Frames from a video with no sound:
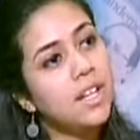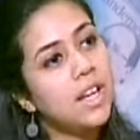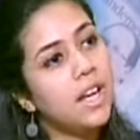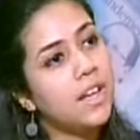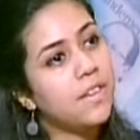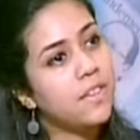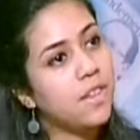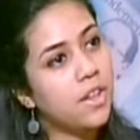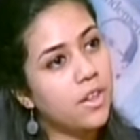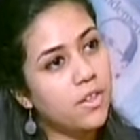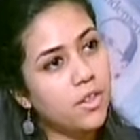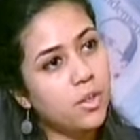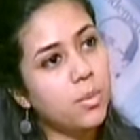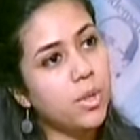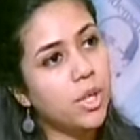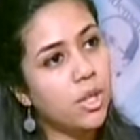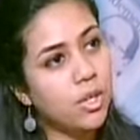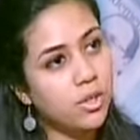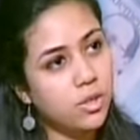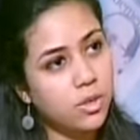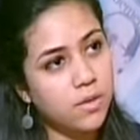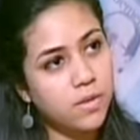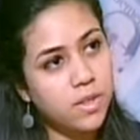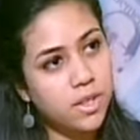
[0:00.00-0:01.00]
And mm. the hmm. other
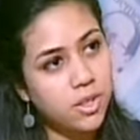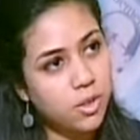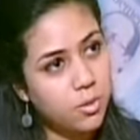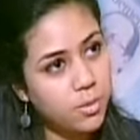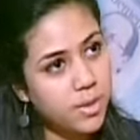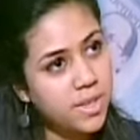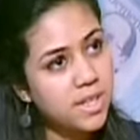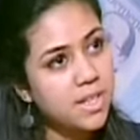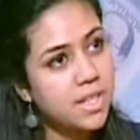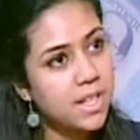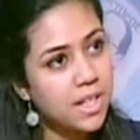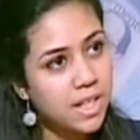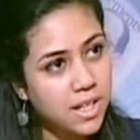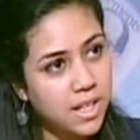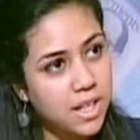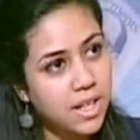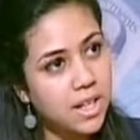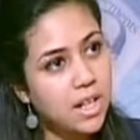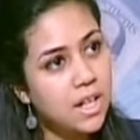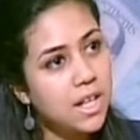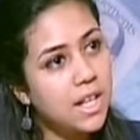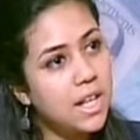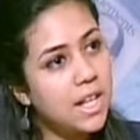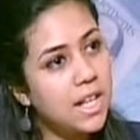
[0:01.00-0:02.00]
because of the domestic
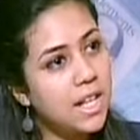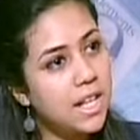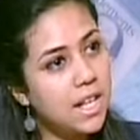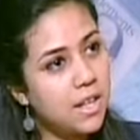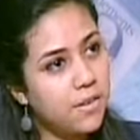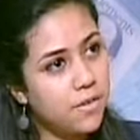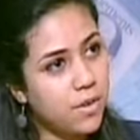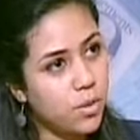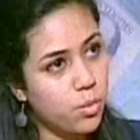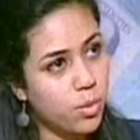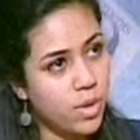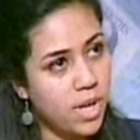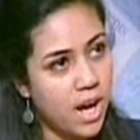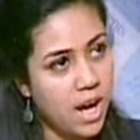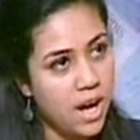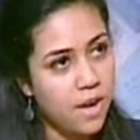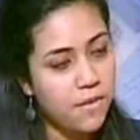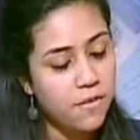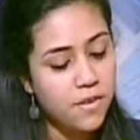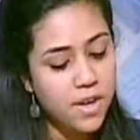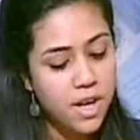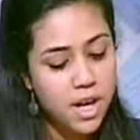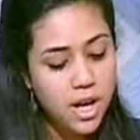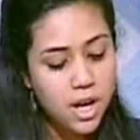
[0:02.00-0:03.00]
uh, level we
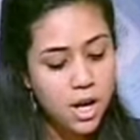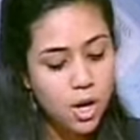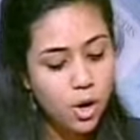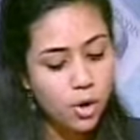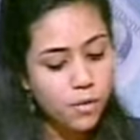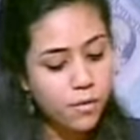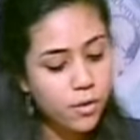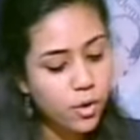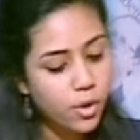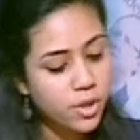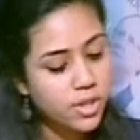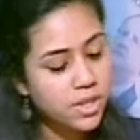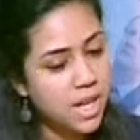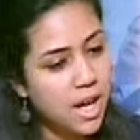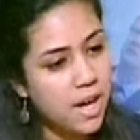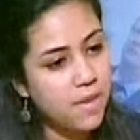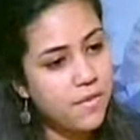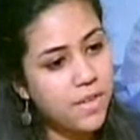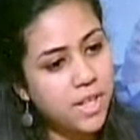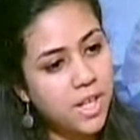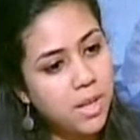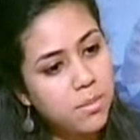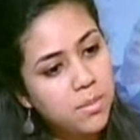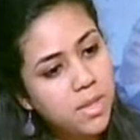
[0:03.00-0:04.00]
have. Of course,
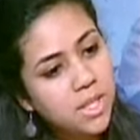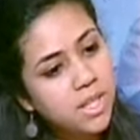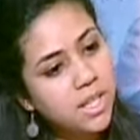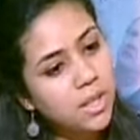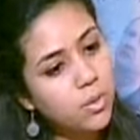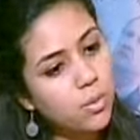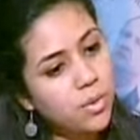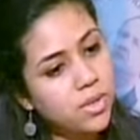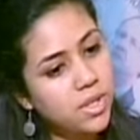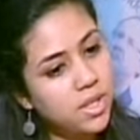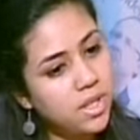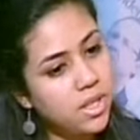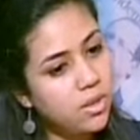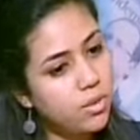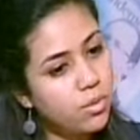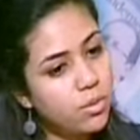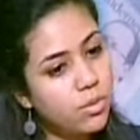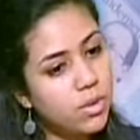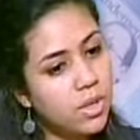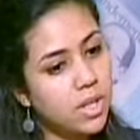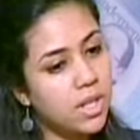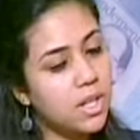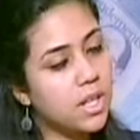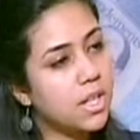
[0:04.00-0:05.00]
having a meeting with the
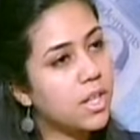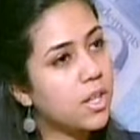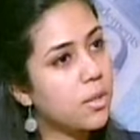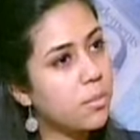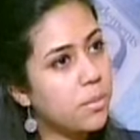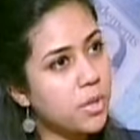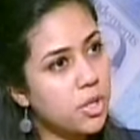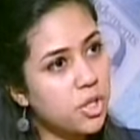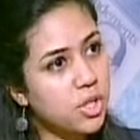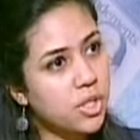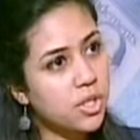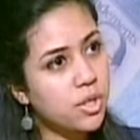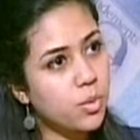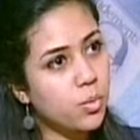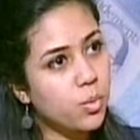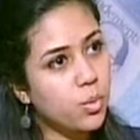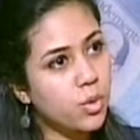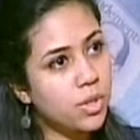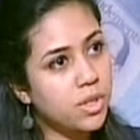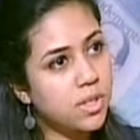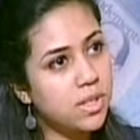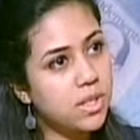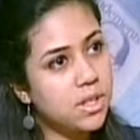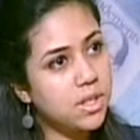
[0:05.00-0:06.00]
EU uh, commissioner
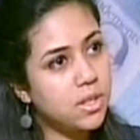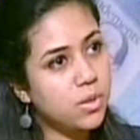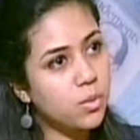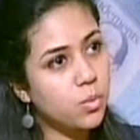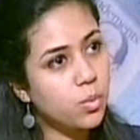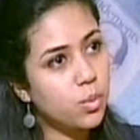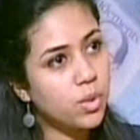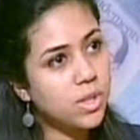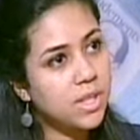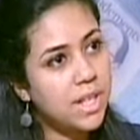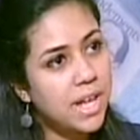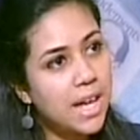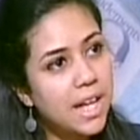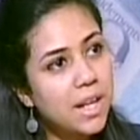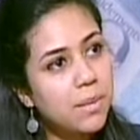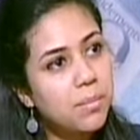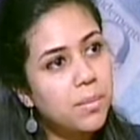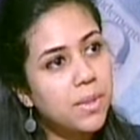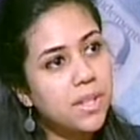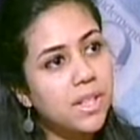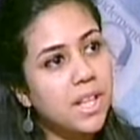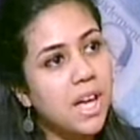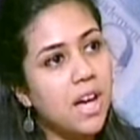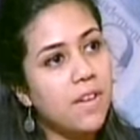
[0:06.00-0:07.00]
would, uh, would
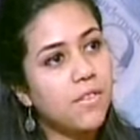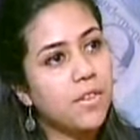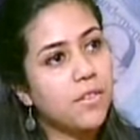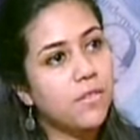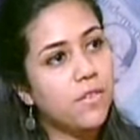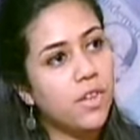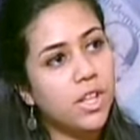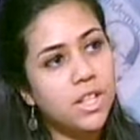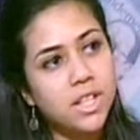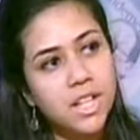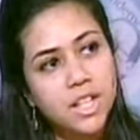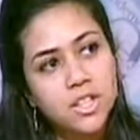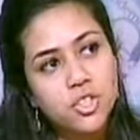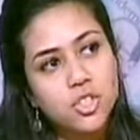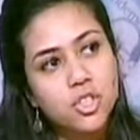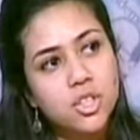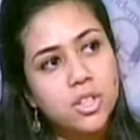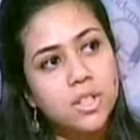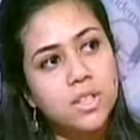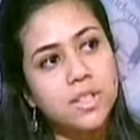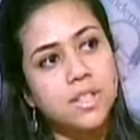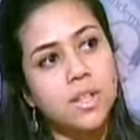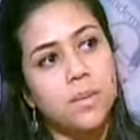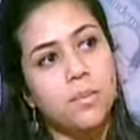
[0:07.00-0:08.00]
help in having
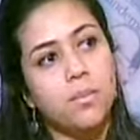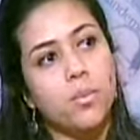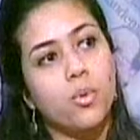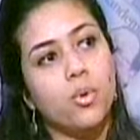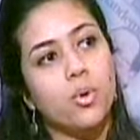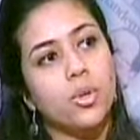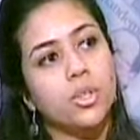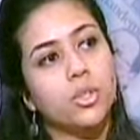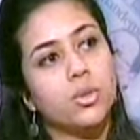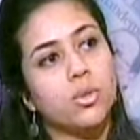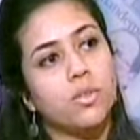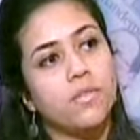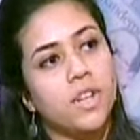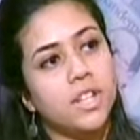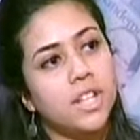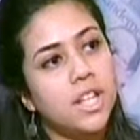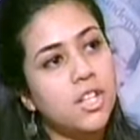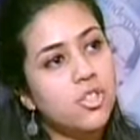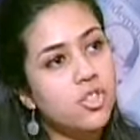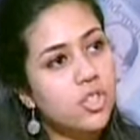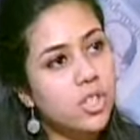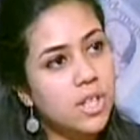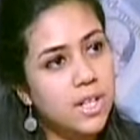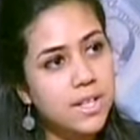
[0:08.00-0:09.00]
financial support or
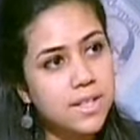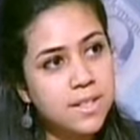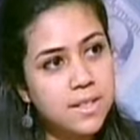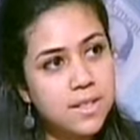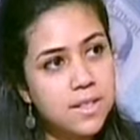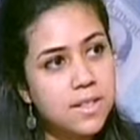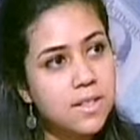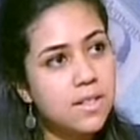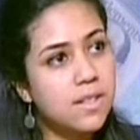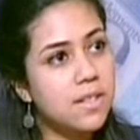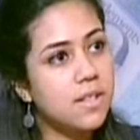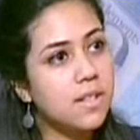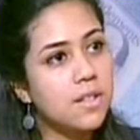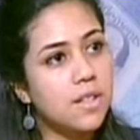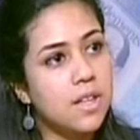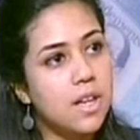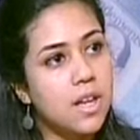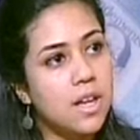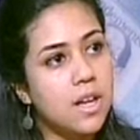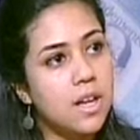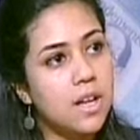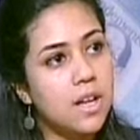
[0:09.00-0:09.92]
financial assistance